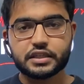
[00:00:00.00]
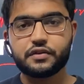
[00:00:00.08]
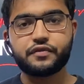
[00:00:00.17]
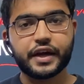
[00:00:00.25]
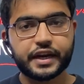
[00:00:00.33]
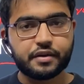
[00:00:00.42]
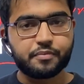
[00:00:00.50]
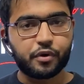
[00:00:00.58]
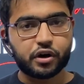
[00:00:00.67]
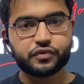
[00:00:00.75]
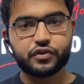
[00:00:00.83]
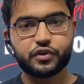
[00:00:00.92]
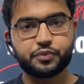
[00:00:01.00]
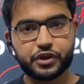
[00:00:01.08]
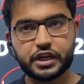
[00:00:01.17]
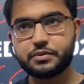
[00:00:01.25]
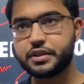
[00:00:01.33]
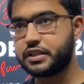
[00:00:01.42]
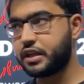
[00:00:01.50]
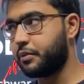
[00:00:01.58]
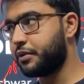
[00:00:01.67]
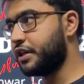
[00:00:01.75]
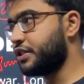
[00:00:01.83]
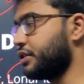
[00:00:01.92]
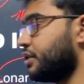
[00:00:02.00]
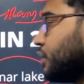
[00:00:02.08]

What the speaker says: are very important for your prelims examination.